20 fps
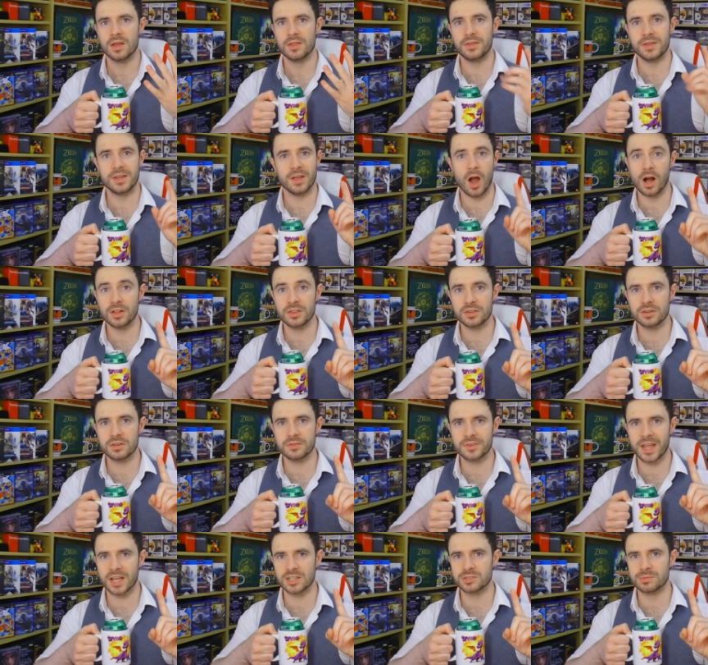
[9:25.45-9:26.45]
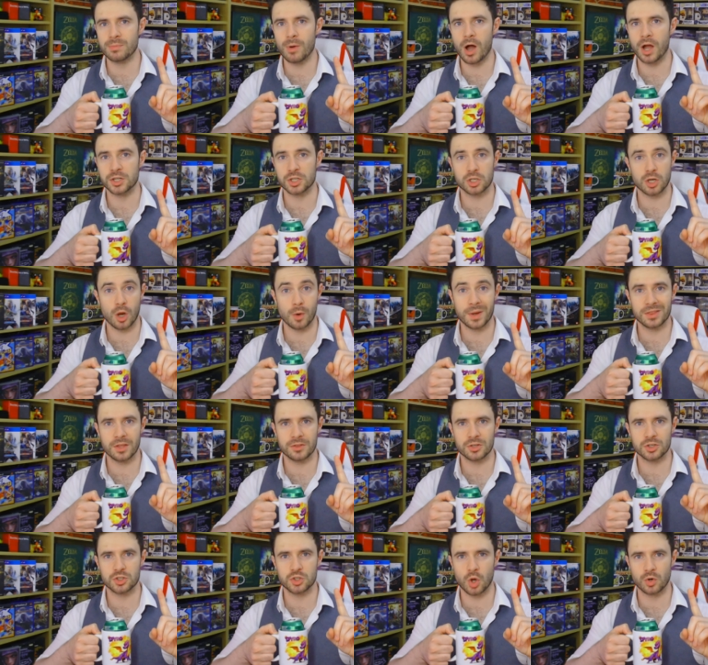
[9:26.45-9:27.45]
The Island of Kazmai, showing
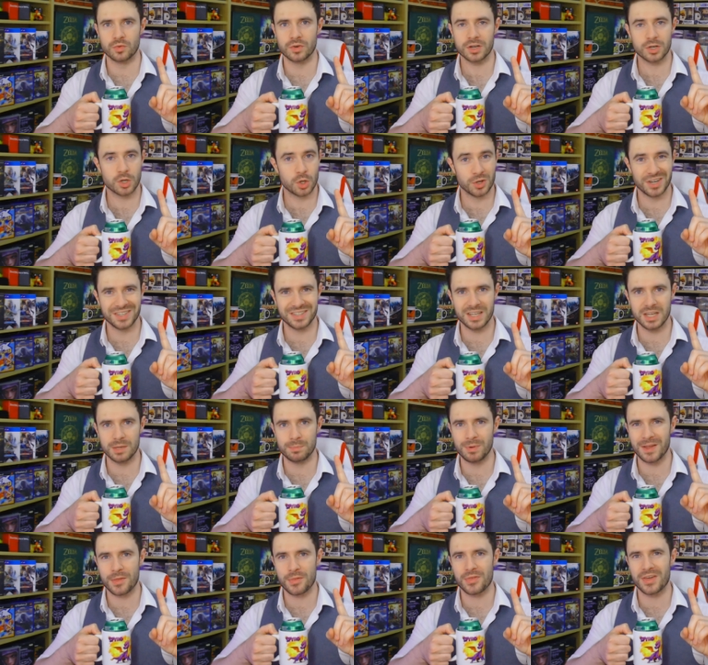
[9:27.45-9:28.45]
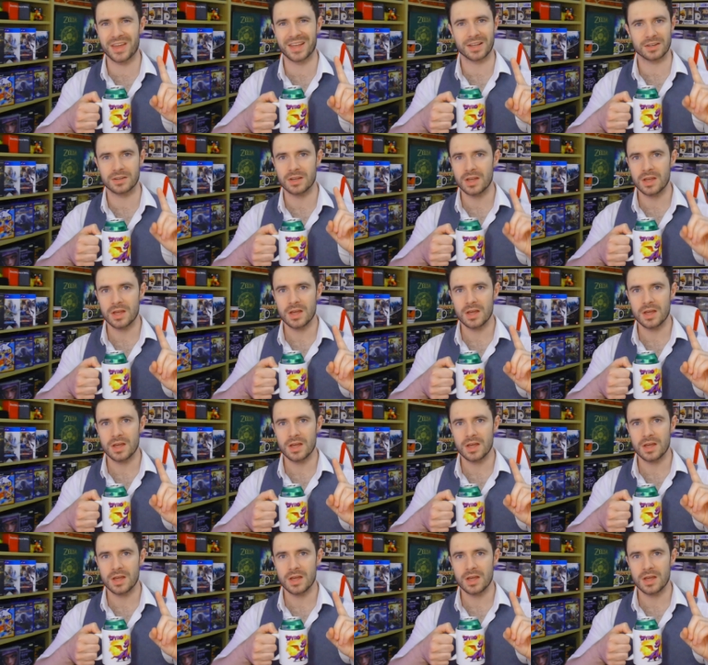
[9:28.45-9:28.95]
that the genre could indeed be a thing.